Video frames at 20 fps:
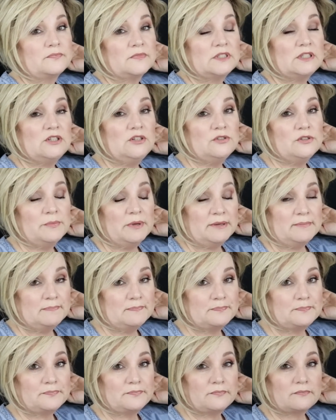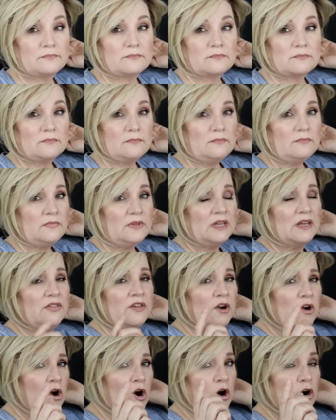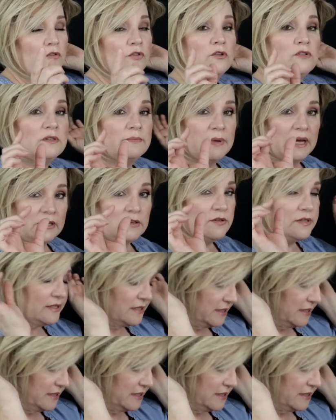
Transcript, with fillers: excuse me. There are those metal